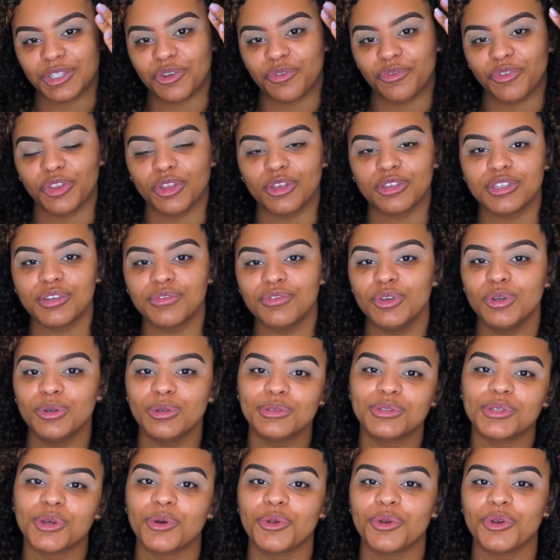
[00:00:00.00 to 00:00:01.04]
So for those of you
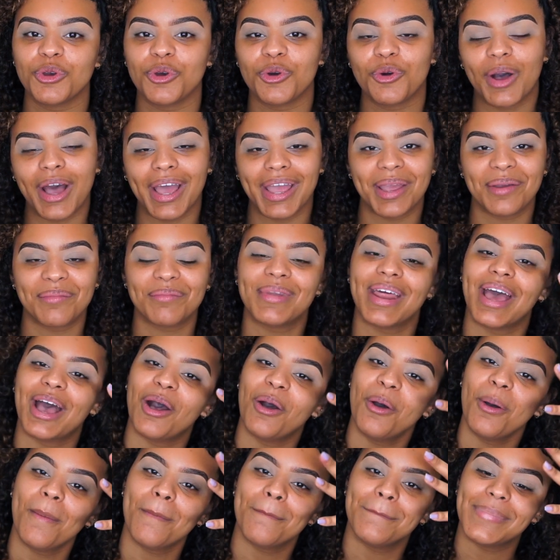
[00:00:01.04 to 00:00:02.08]
who don't know, I am
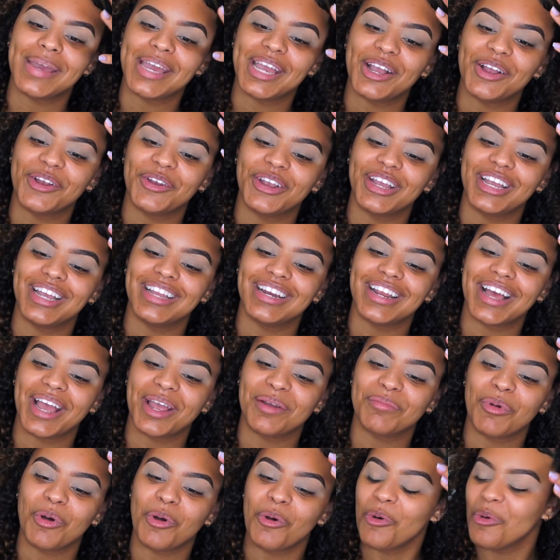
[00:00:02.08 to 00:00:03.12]
now married.
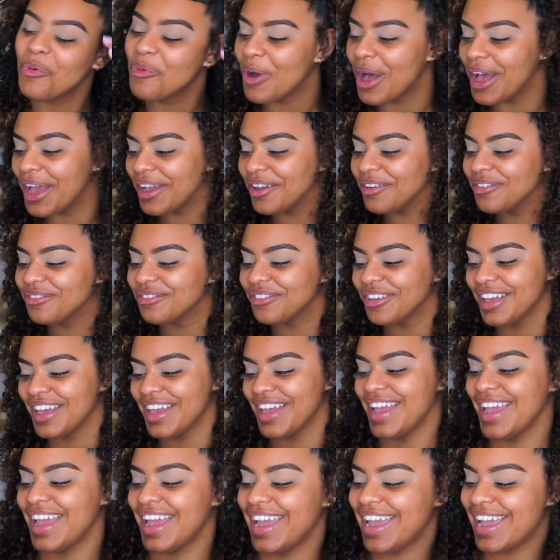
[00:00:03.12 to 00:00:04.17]
I'm a whole wife
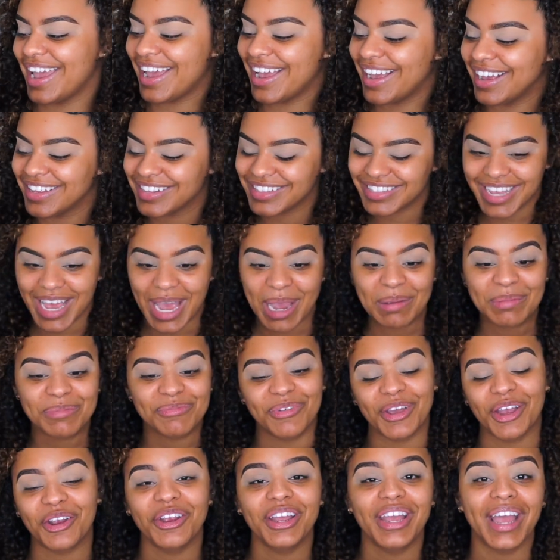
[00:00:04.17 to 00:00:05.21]
and I'm
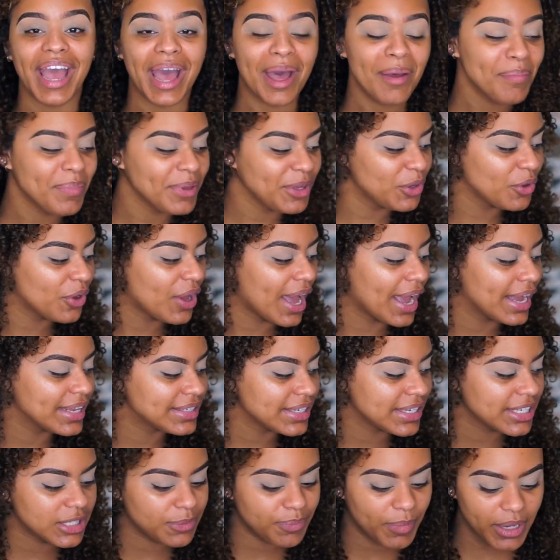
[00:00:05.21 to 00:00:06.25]
very happy, you guys.
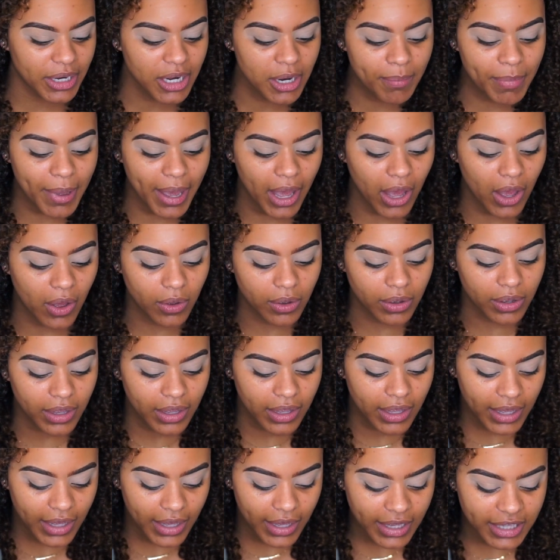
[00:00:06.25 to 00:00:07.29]
It's
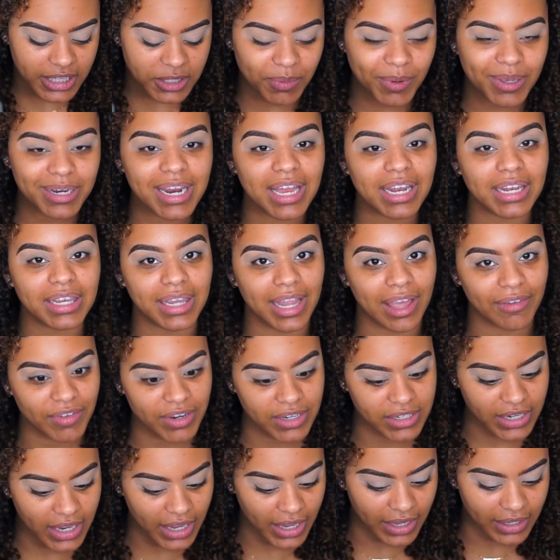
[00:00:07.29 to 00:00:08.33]
been
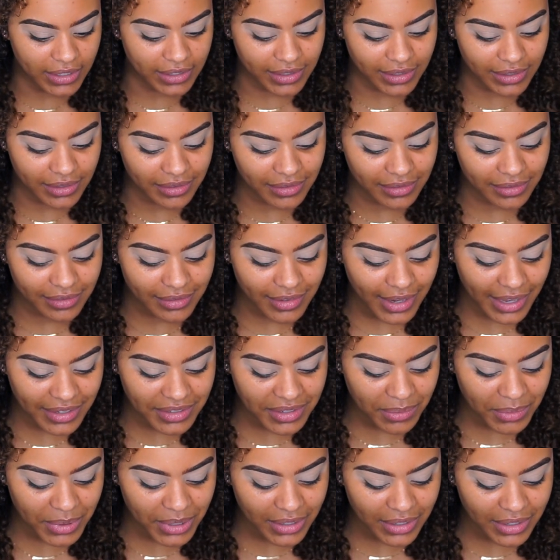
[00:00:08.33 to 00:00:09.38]
11 days. Has
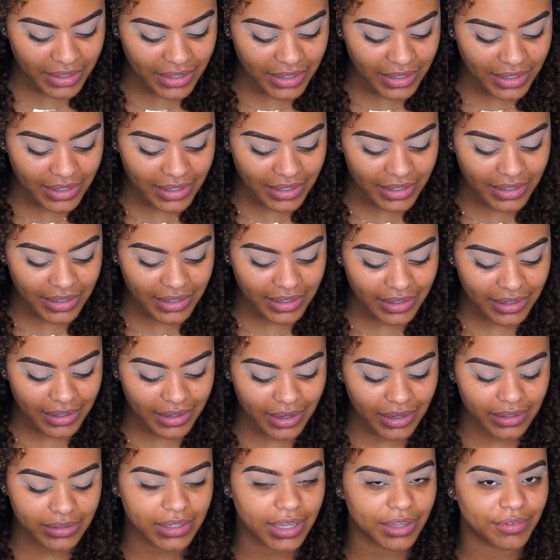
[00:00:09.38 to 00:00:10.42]
it been
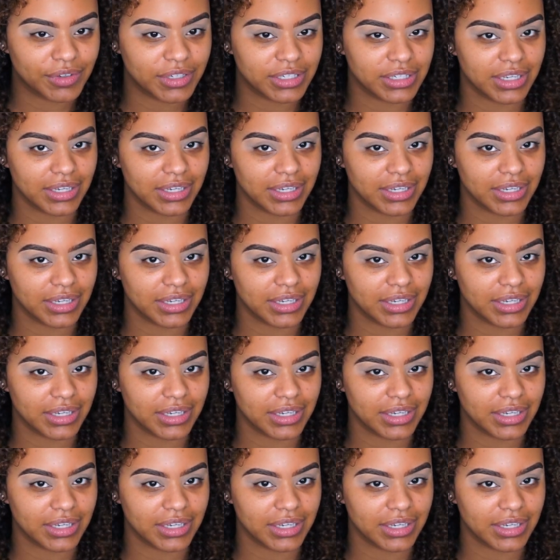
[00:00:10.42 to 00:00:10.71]
11